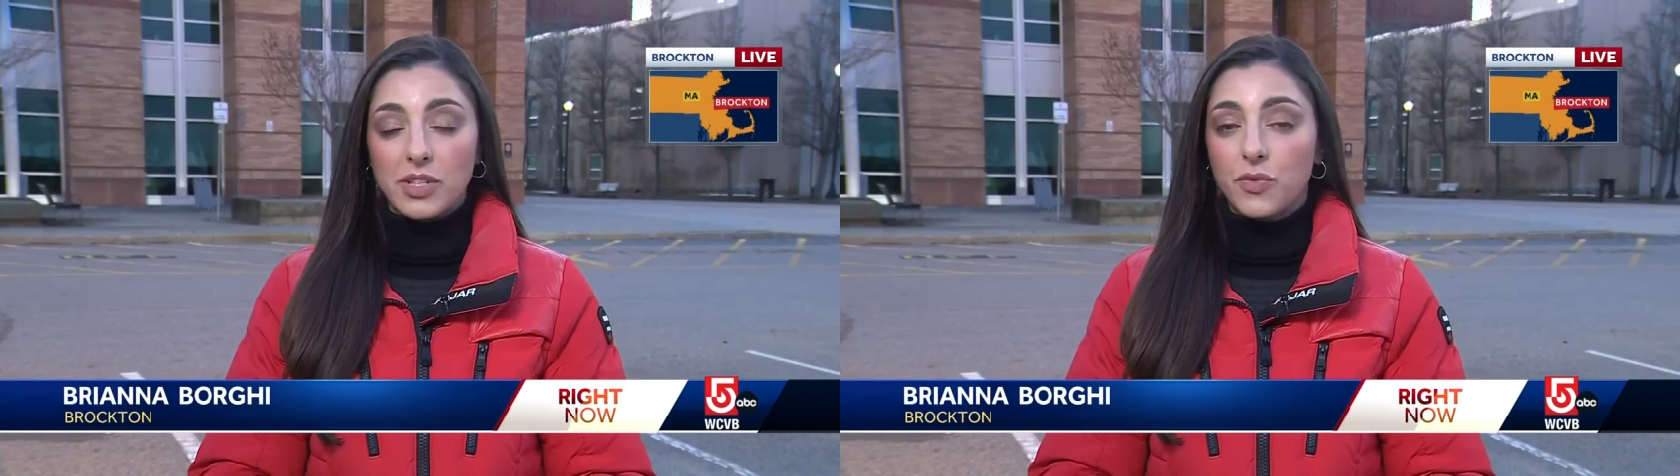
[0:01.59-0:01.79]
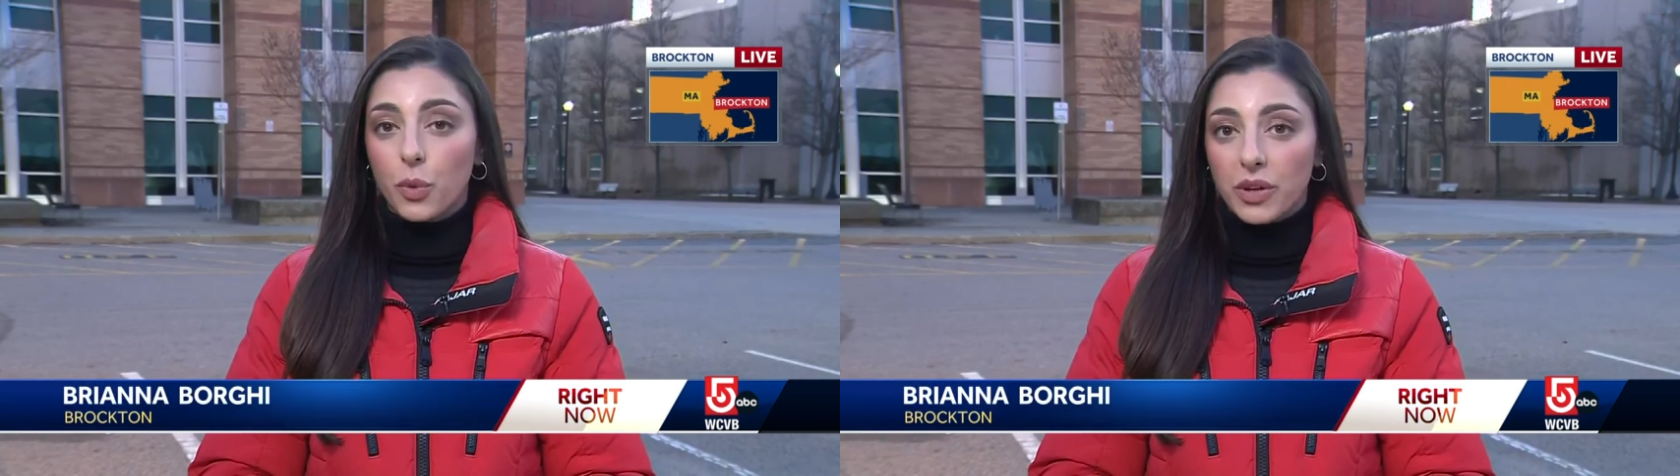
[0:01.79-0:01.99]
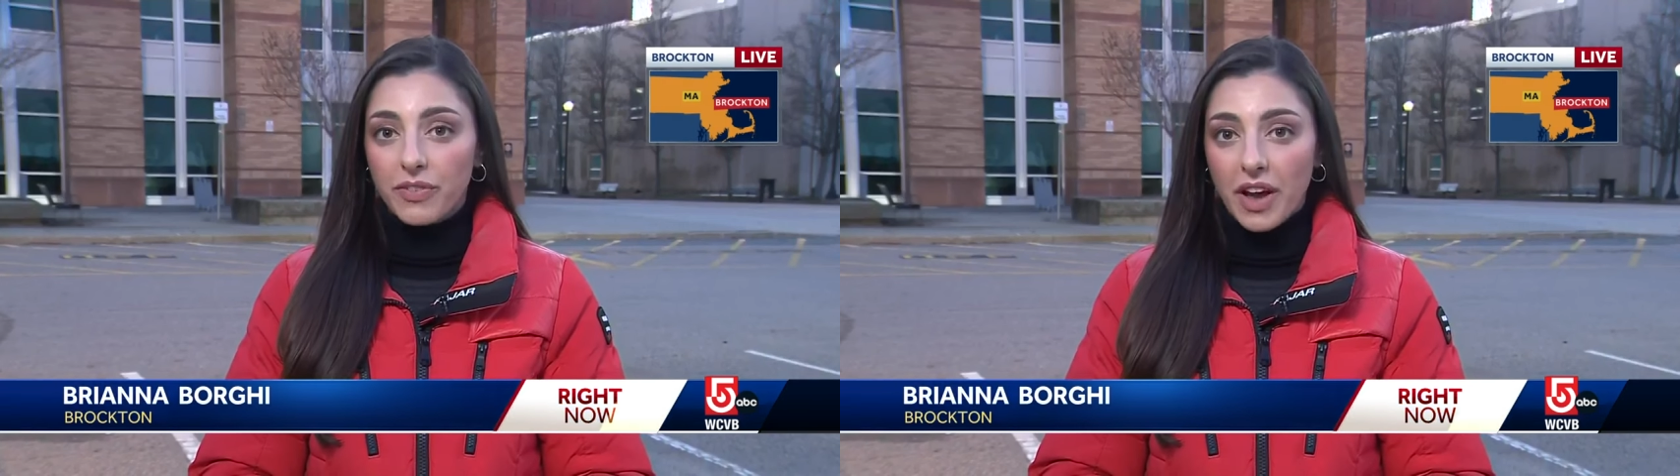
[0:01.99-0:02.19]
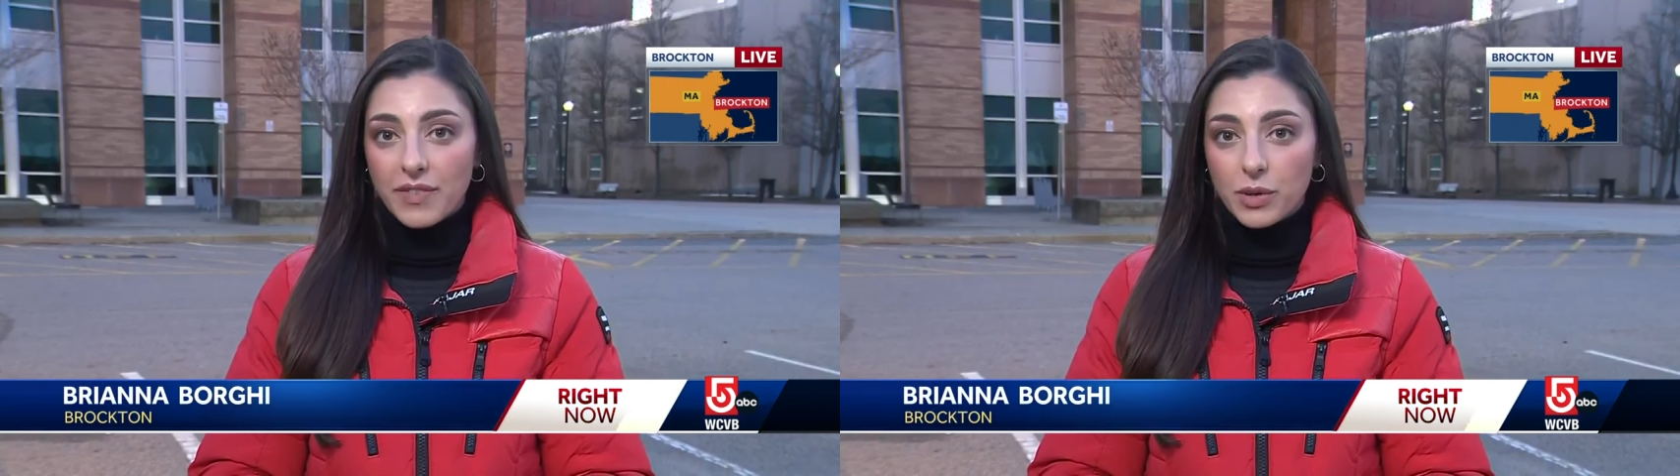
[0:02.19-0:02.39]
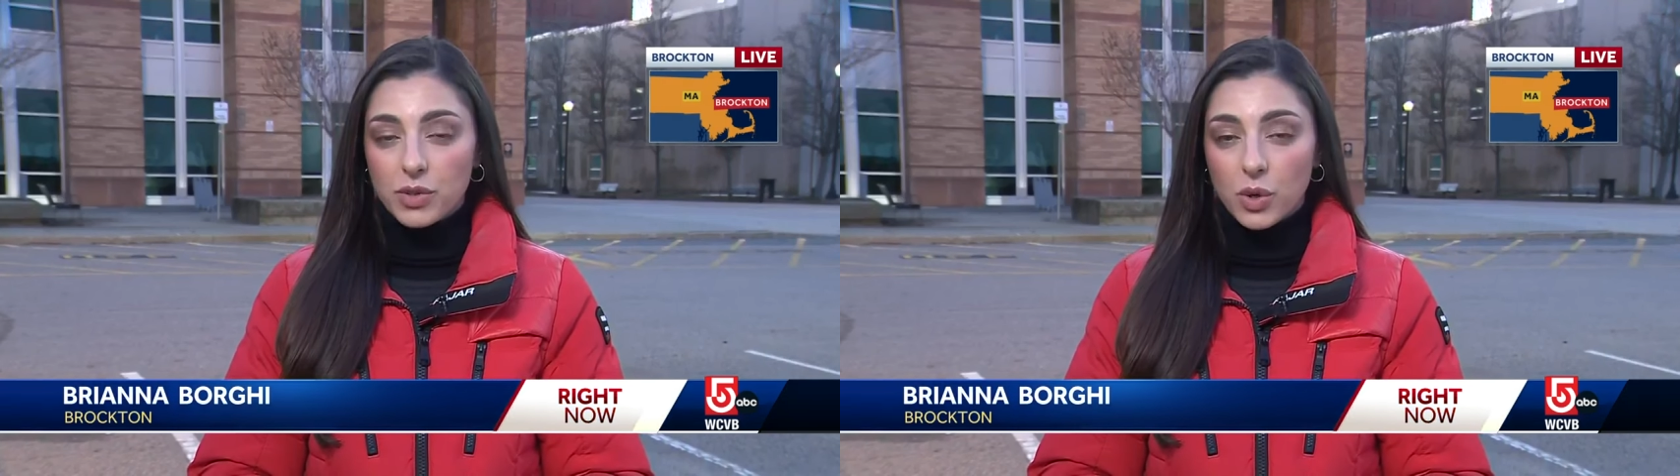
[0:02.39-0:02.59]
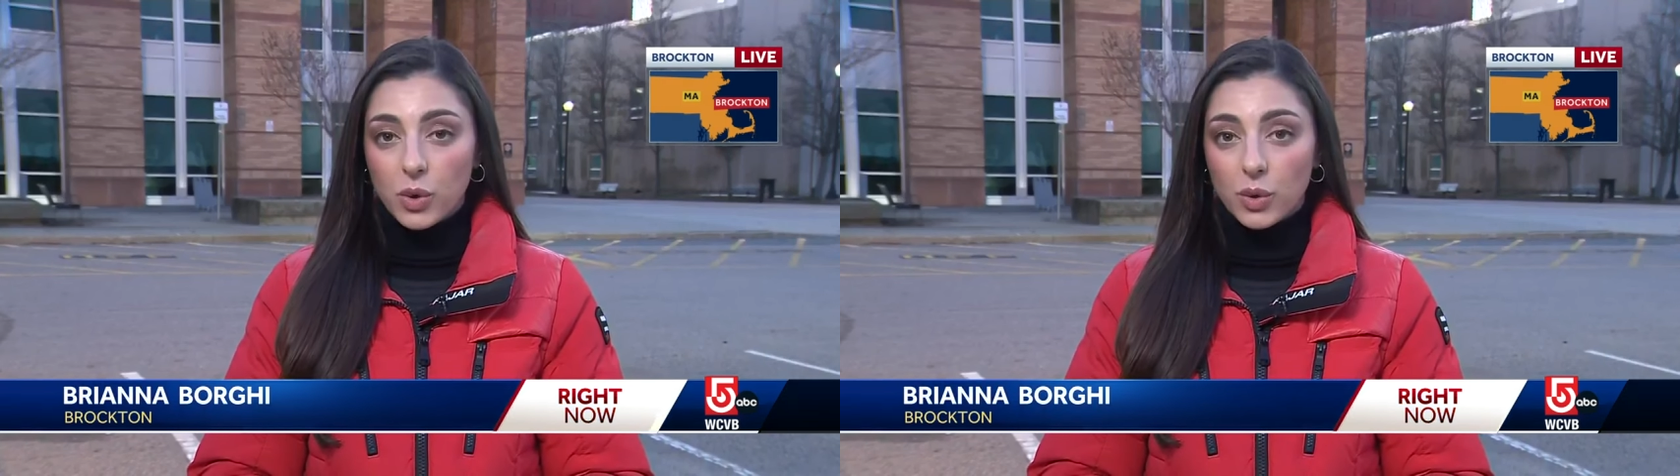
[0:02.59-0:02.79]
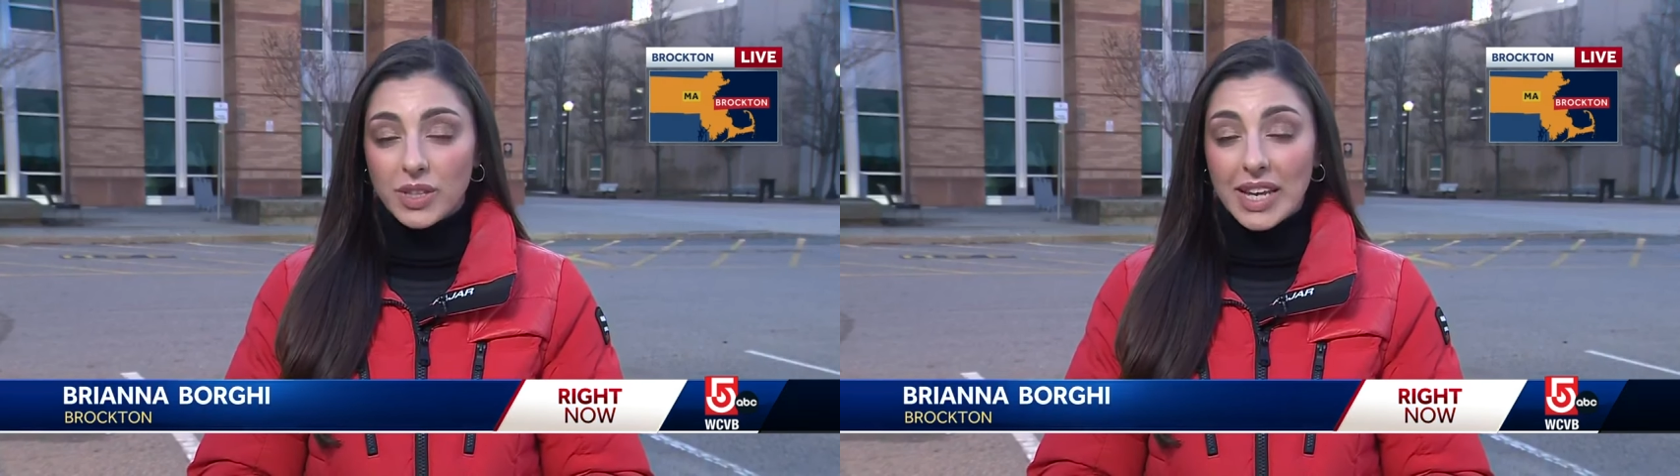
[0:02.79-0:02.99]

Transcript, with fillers: he's 45 years old.